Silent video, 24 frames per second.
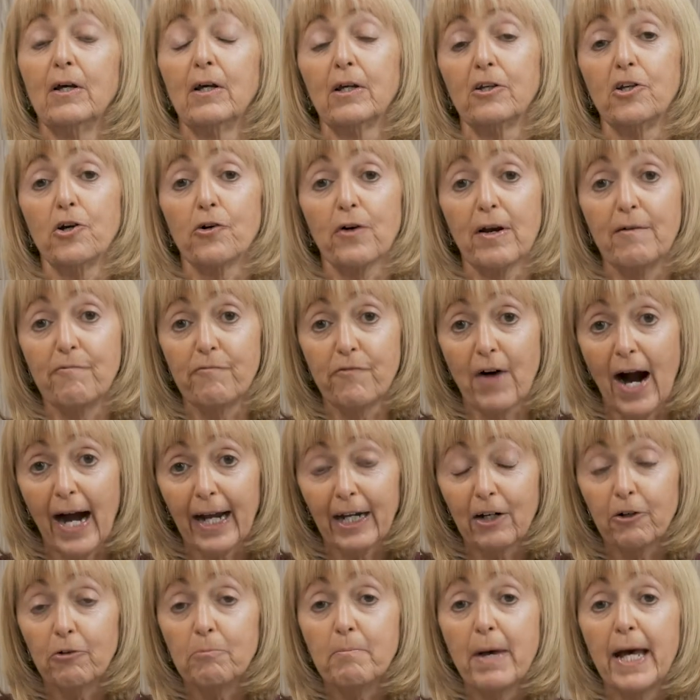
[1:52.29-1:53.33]
your
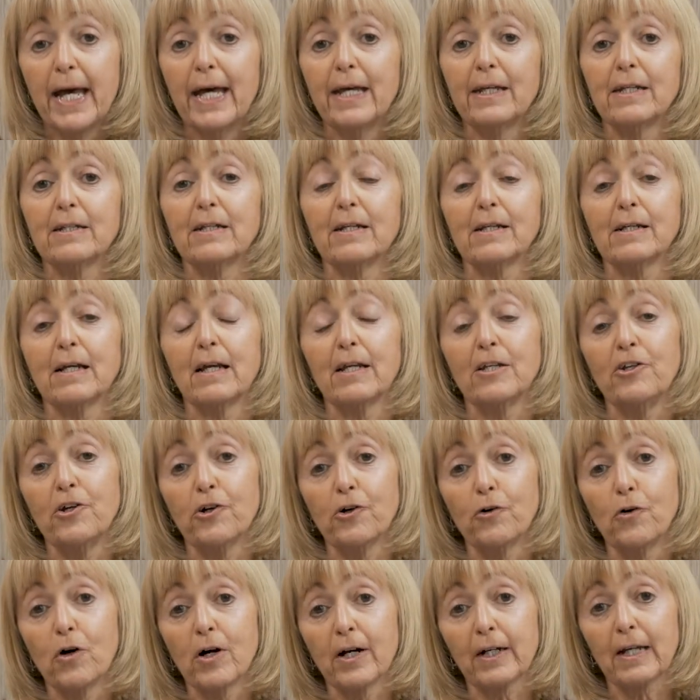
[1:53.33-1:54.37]
environment,
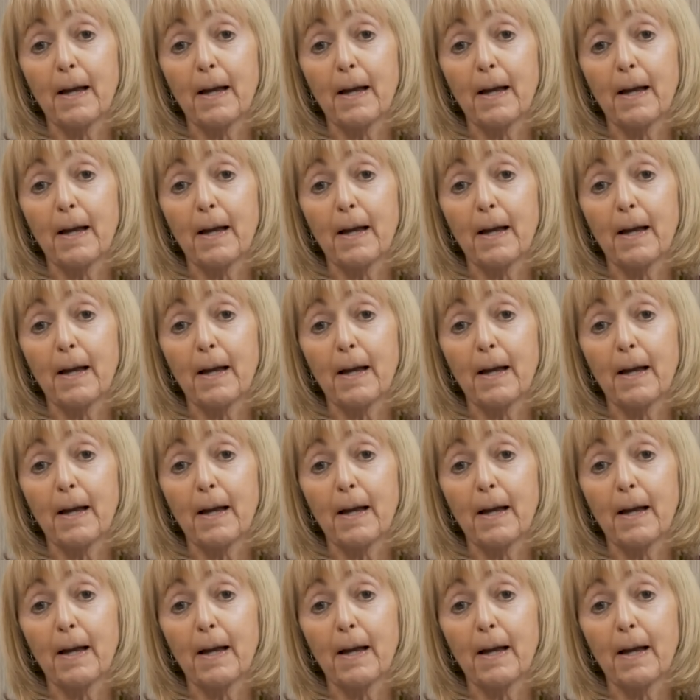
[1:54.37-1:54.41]
your